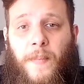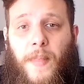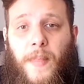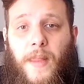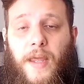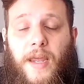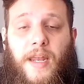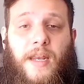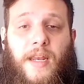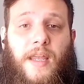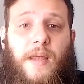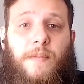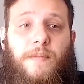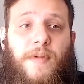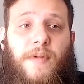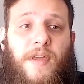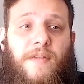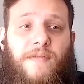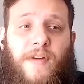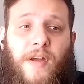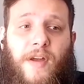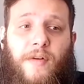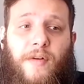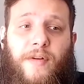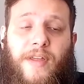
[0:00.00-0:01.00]
it can
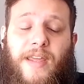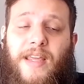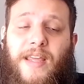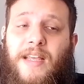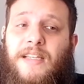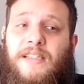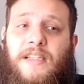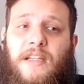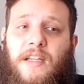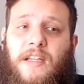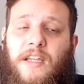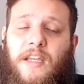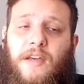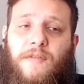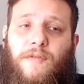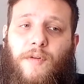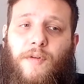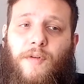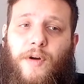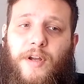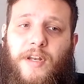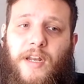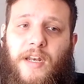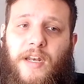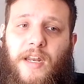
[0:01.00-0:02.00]
be very easily
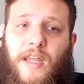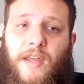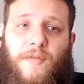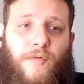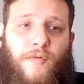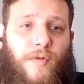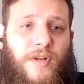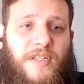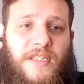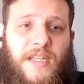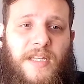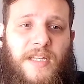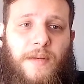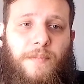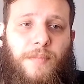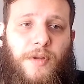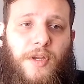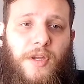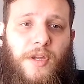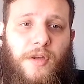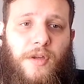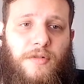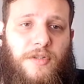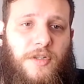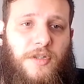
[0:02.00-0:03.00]
avoided if we
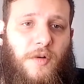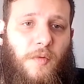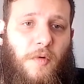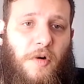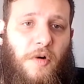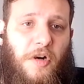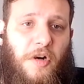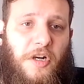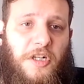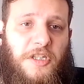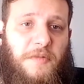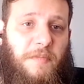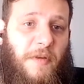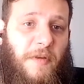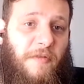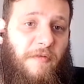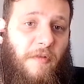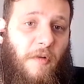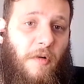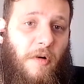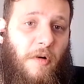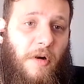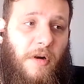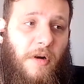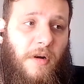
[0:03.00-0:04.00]
simply use the words
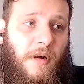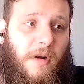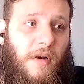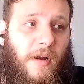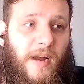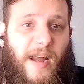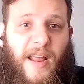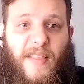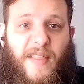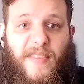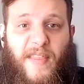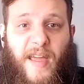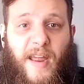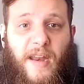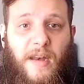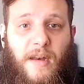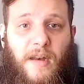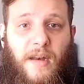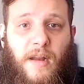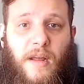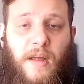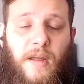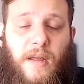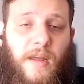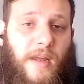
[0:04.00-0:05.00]
before and
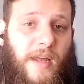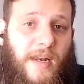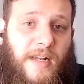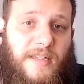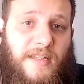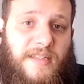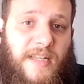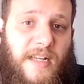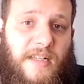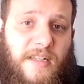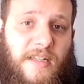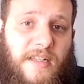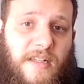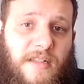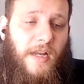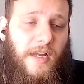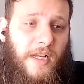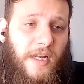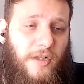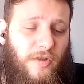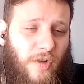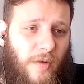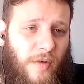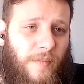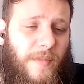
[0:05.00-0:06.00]
then in a sentence.
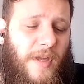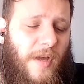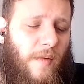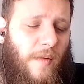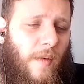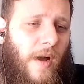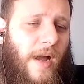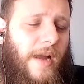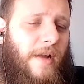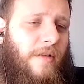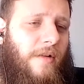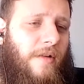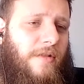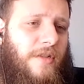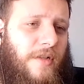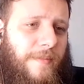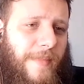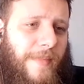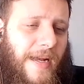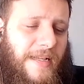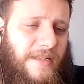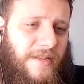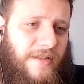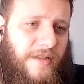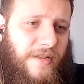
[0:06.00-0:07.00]
It took me a while to
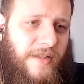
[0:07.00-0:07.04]
master